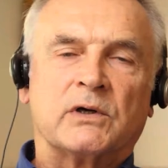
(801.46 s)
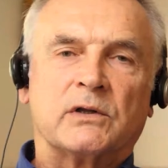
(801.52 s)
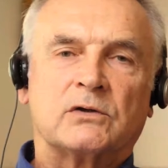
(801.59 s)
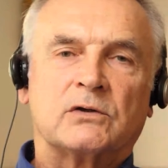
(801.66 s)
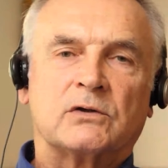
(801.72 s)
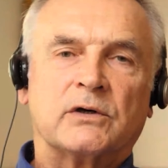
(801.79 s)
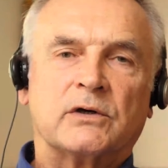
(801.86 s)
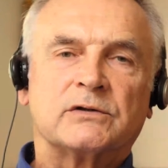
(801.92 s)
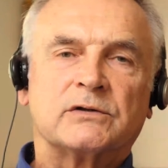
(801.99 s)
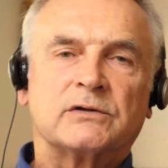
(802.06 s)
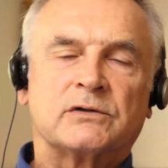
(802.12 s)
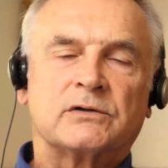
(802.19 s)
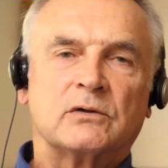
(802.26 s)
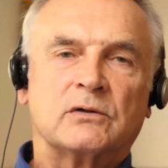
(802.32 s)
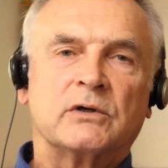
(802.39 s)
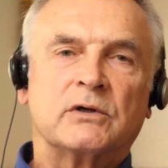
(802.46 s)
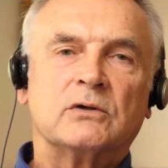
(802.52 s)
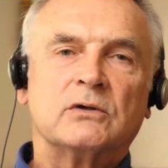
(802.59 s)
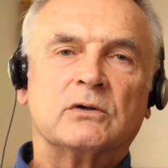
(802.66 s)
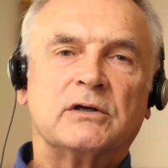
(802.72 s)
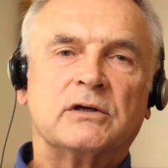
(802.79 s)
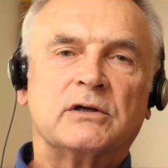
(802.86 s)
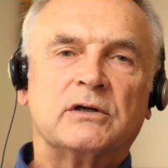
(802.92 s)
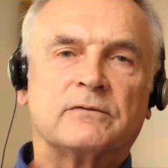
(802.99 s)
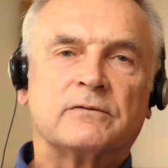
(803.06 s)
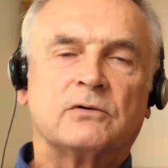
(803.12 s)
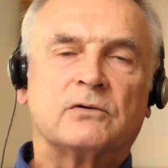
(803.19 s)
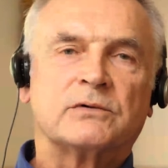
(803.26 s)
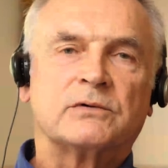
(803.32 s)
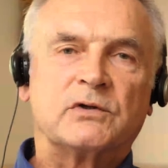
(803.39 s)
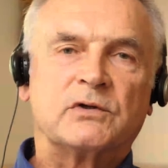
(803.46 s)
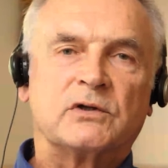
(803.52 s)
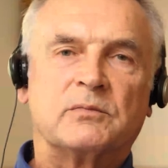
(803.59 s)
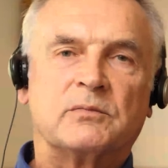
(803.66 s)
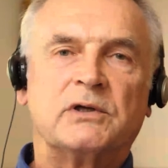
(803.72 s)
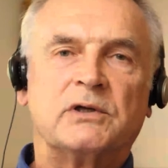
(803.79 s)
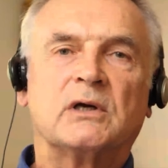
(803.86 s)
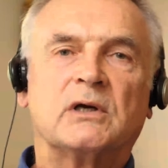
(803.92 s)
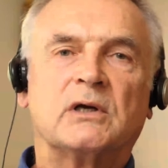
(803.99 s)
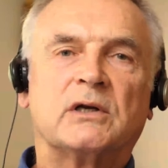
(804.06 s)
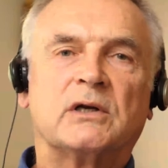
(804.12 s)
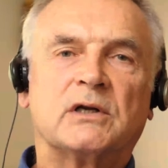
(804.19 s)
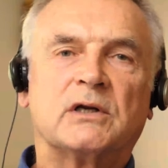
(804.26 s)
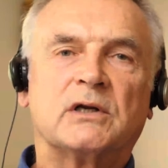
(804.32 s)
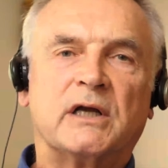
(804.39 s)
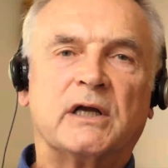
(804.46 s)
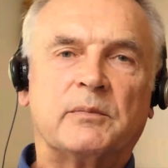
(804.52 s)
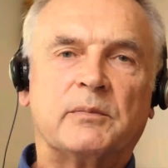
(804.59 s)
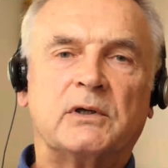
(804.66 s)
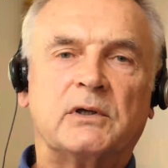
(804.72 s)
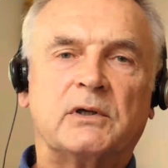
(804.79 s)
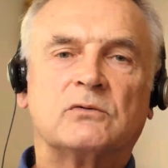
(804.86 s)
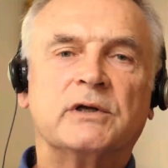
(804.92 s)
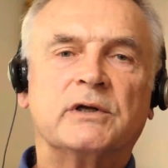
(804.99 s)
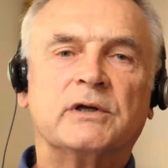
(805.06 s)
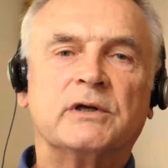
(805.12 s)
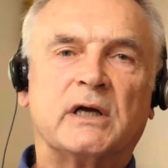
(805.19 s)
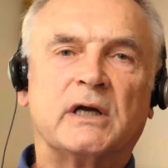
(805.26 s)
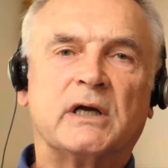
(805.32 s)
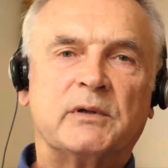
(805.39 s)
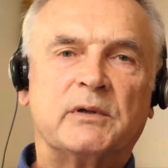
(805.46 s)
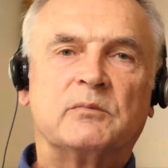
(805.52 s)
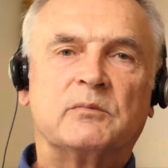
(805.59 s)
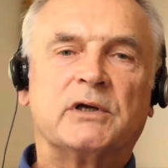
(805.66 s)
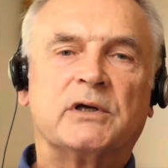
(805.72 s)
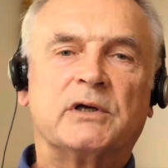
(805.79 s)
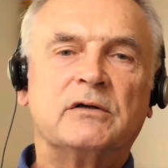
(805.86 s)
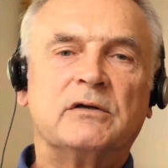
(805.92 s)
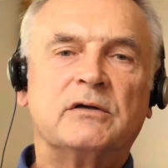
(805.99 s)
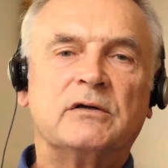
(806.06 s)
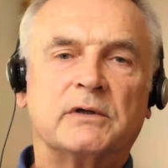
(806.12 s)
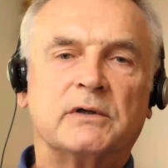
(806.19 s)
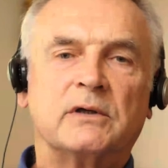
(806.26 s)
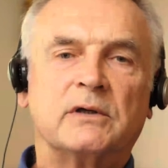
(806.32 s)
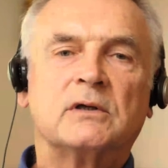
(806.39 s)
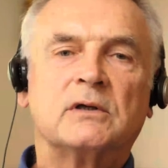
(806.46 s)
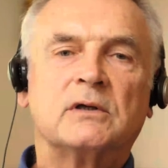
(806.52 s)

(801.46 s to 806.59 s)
One of the traits that we're looking for seems to be uncapping and recapping behavior,